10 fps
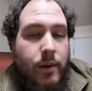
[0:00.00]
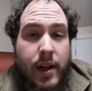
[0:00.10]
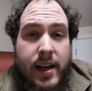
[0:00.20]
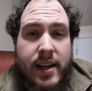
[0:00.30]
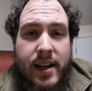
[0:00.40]
Well,
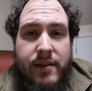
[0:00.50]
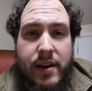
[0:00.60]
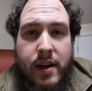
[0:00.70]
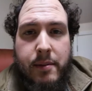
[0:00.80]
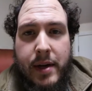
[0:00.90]
I didn't give you
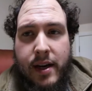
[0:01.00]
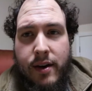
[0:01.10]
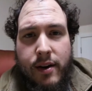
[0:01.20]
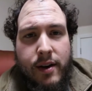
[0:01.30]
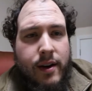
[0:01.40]
an update
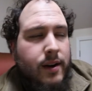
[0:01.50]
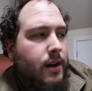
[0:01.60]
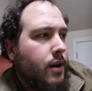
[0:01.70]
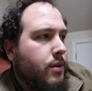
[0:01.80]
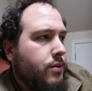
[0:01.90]
earlier
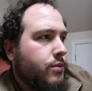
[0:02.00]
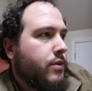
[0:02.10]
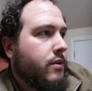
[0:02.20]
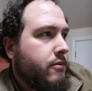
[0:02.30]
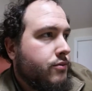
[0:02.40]

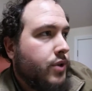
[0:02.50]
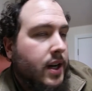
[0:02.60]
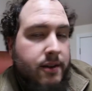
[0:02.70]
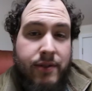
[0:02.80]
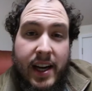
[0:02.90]
on
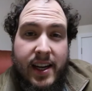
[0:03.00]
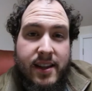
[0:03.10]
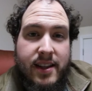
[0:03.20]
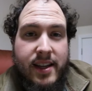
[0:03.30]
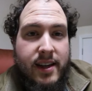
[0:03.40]
trying to
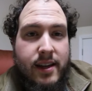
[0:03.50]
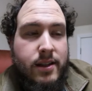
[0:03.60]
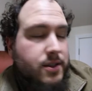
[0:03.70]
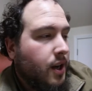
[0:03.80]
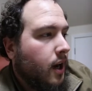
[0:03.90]
find the uh,
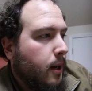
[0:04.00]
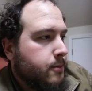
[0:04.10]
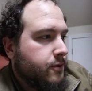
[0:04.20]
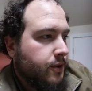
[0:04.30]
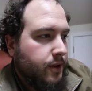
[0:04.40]

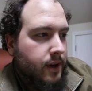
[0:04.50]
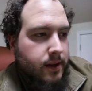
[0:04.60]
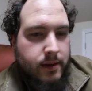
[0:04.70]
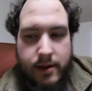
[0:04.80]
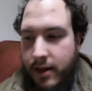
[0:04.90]
stobs for the
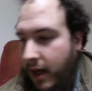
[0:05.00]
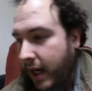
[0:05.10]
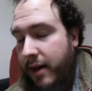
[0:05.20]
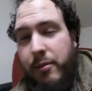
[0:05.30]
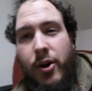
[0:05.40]

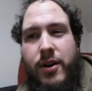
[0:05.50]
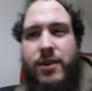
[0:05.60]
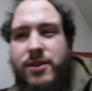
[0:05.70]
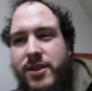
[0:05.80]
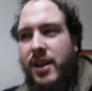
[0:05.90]
land
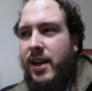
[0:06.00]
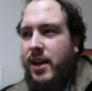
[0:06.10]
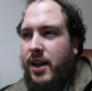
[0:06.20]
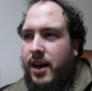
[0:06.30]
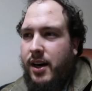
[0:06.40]
markers,
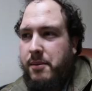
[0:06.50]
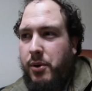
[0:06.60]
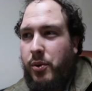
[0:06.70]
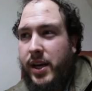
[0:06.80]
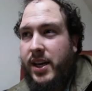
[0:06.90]
uh,
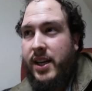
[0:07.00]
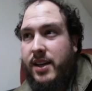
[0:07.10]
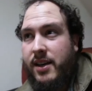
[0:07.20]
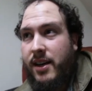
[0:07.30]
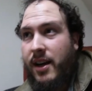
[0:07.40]
but we
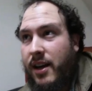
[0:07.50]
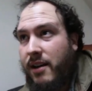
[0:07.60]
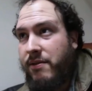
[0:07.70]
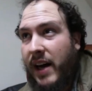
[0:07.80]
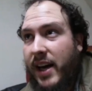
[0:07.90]
didn't
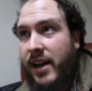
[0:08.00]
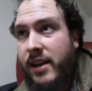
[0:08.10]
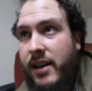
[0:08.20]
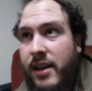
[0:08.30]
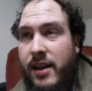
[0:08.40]

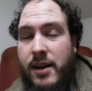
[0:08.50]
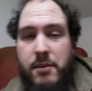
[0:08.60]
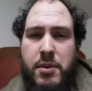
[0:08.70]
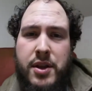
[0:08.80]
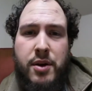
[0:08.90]
find
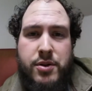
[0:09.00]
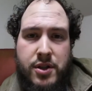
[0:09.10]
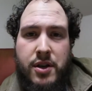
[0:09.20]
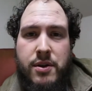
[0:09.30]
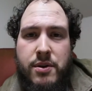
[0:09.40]
but those
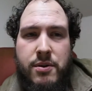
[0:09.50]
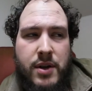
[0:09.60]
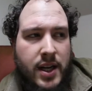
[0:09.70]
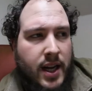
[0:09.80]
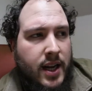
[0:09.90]
two,
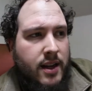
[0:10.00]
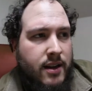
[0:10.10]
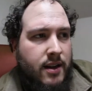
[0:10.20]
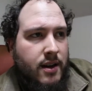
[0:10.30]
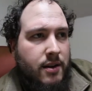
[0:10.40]

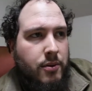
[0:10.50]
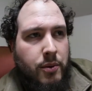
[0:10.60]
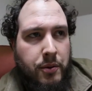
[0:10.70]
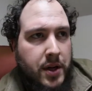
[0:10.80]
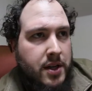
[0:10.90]
and uh, when
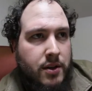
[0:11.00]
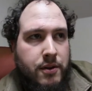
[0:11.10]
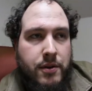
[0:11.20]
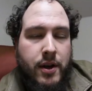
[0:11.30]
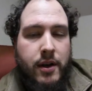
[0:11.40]
we went to
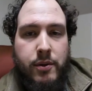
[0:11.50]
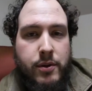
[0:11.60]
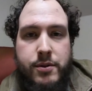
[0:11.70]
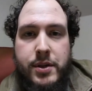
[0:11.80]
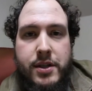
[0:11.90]
look for the other
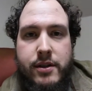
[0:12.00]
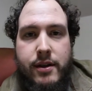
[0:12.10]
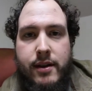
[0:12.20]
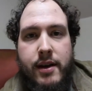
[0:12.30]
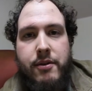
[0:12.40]
ones, we just
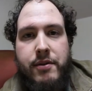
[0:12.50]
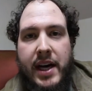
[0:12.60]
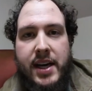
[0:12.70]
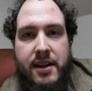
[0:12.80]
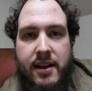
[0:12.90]
couldn't ever
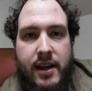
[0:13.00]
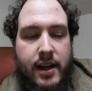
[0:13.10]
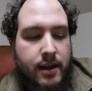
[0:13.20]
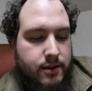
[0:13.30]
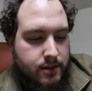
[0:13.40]
find anything
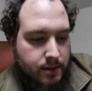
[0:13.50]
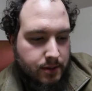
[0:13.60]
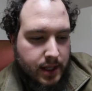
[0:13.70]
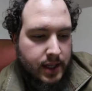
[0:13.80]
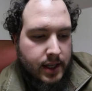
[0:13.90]
else, so
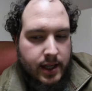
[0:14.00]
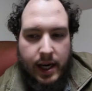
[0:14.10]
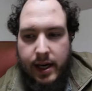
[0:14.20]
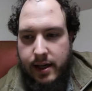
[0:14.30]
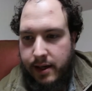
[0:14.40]

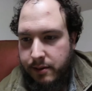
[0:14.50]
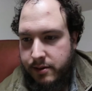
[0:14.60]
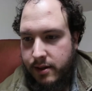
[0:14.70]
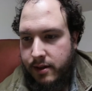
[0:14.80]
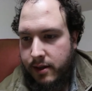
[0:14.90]
uh, it
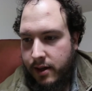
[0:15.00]
was a